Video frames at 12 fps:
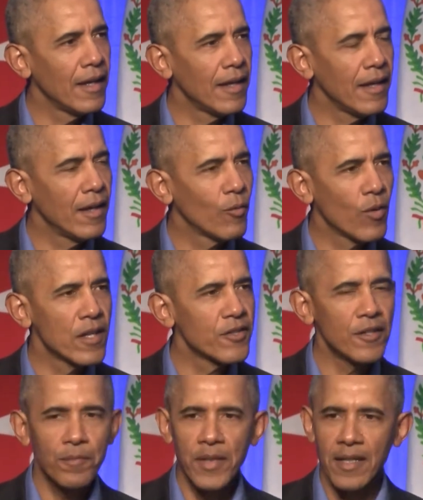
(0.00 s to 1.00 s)
It
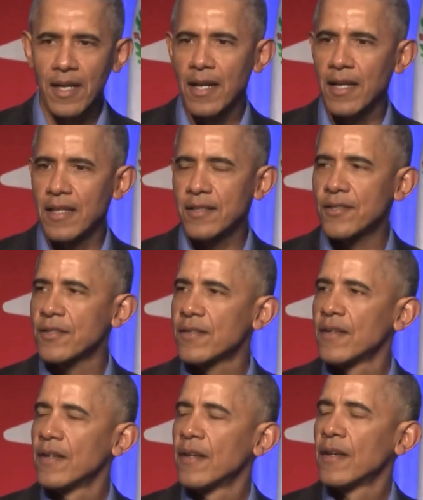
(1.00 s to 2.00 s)
wasn't because
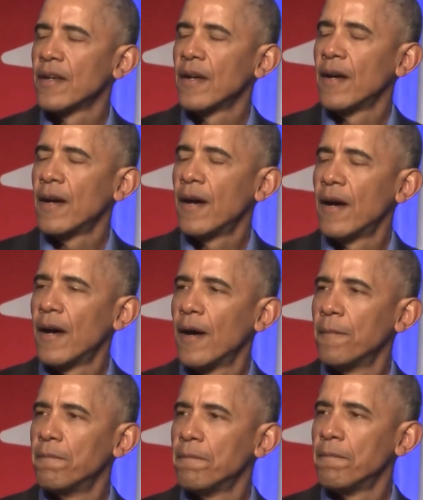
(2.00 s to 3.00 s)
of